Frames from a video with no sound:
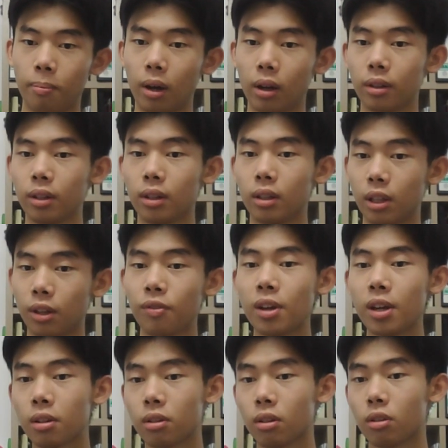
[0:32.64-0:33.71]
But it
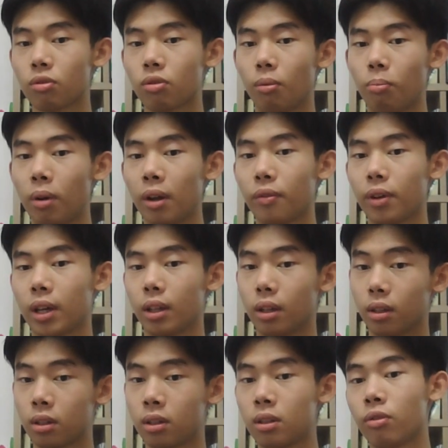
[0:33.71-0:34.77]
deviates us from what we
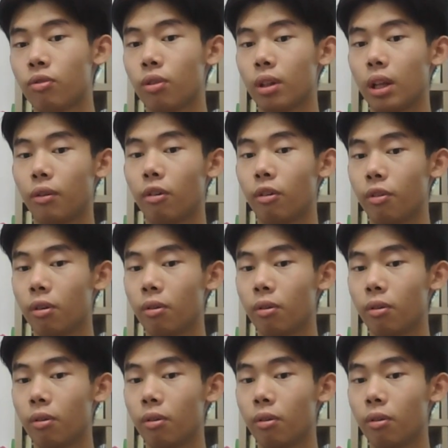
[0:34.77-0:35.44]
can achieve with our